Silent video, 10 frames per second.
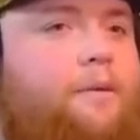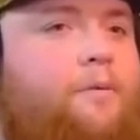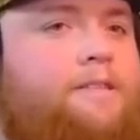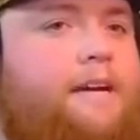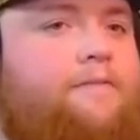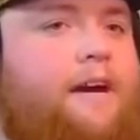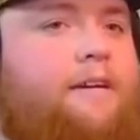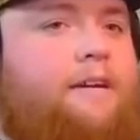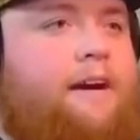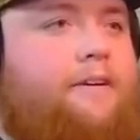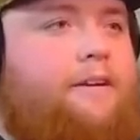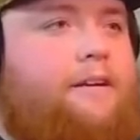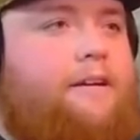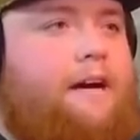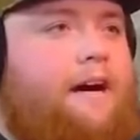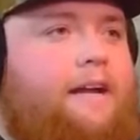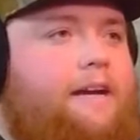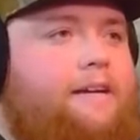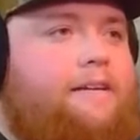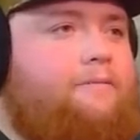But once I found out,
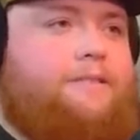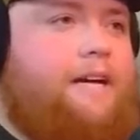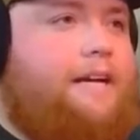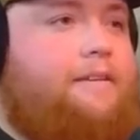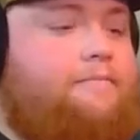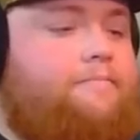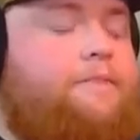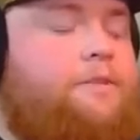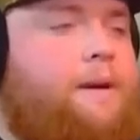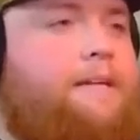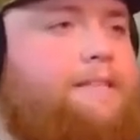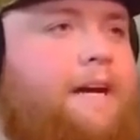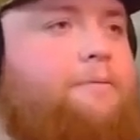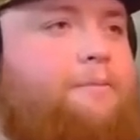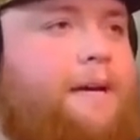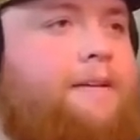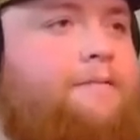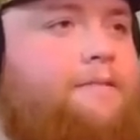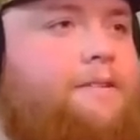it was like, you're my disciple, man.